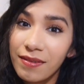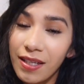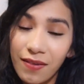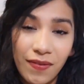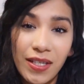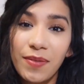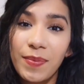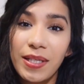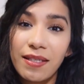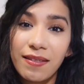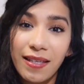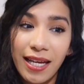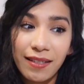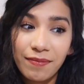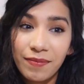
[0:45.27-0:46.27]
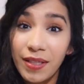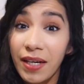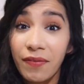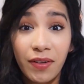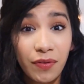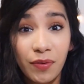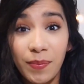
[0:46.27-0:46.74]
investments that
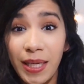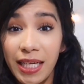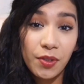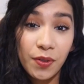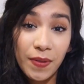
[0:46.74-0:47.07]
I've ever made.